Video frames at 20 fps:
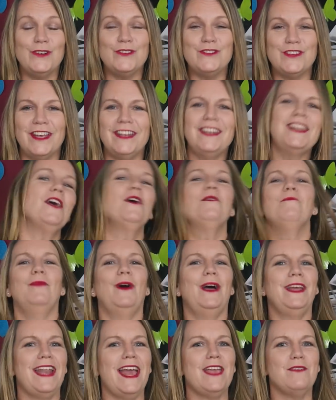children,
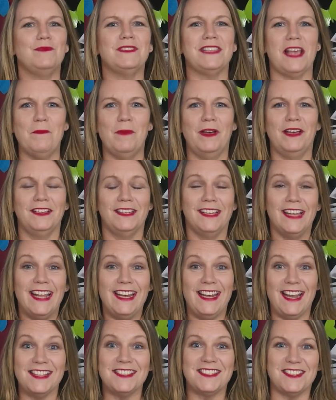my name's Emma.
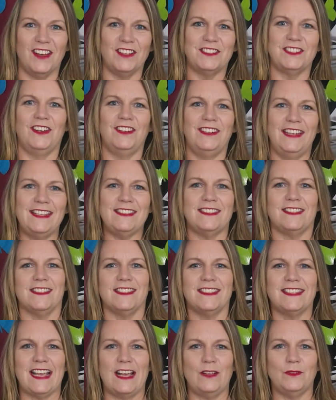Let's start our Letters
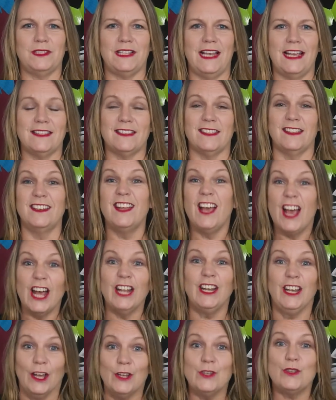and Sounds lesson
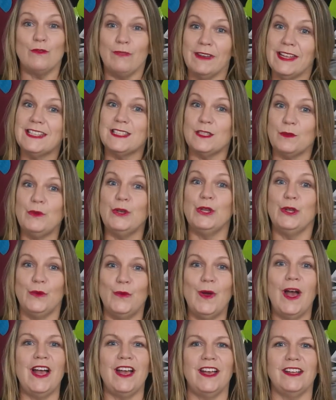and learn to read some new
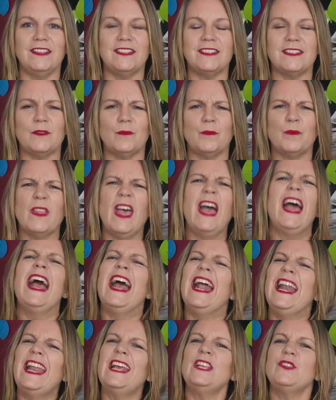words.
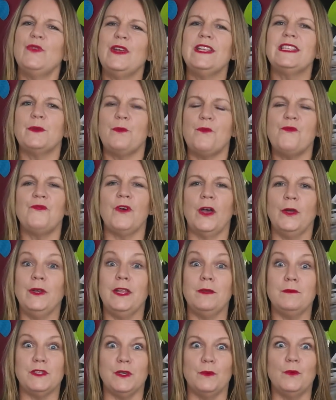Let's read some
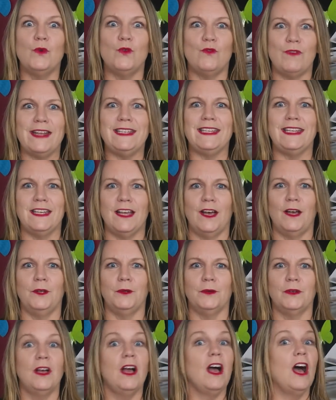phonemes you already
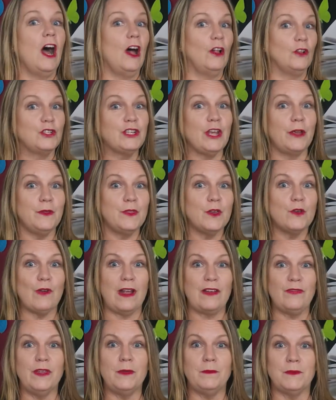know. I'll show you the
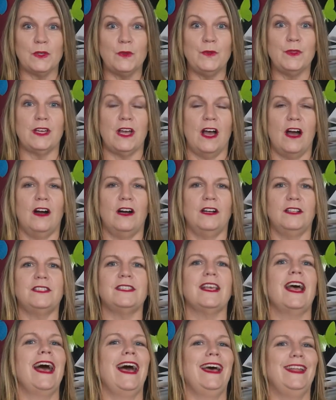graphemes on the
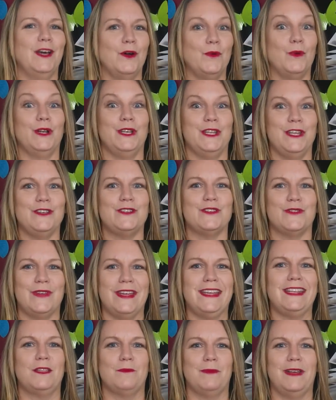cards and I want you to
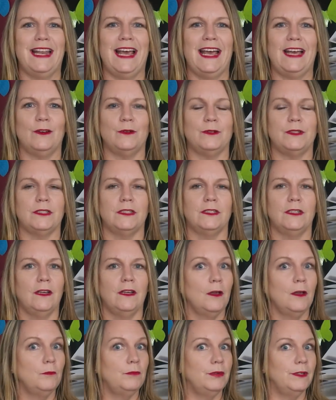read them aloud.
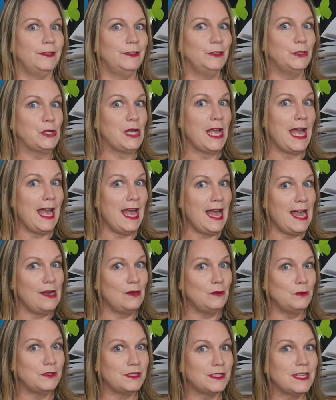But look
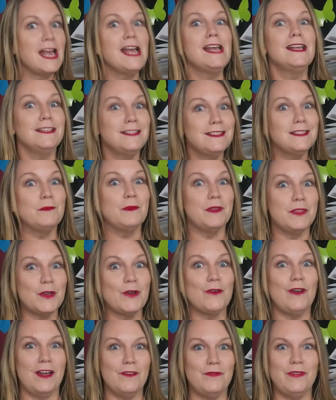out, some of the
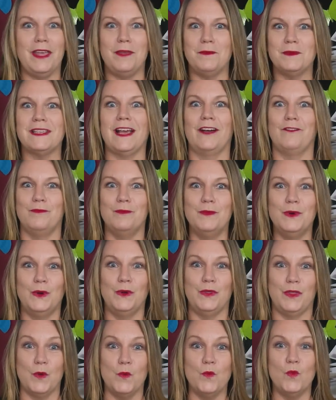graphemes have more
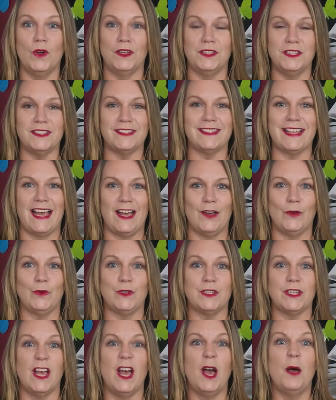than one
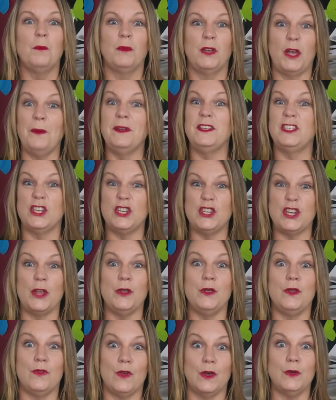sound. I'm going to show
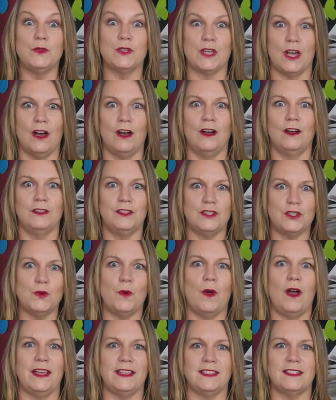you those cards
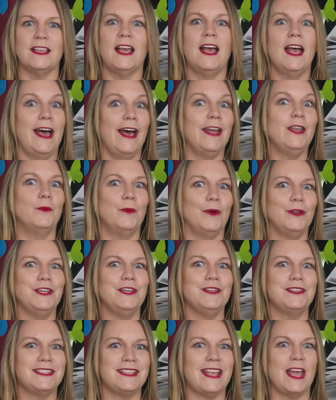twice and I want
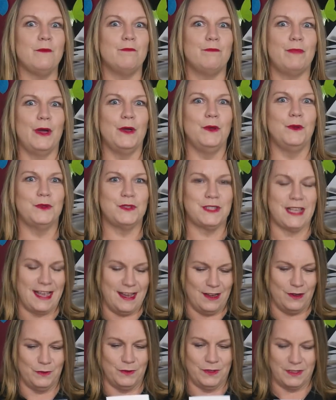you to say both
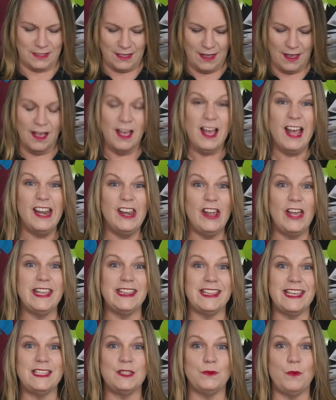sounds. Like
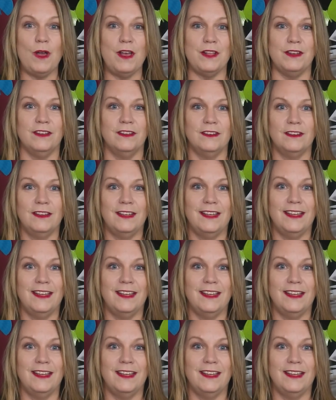this one.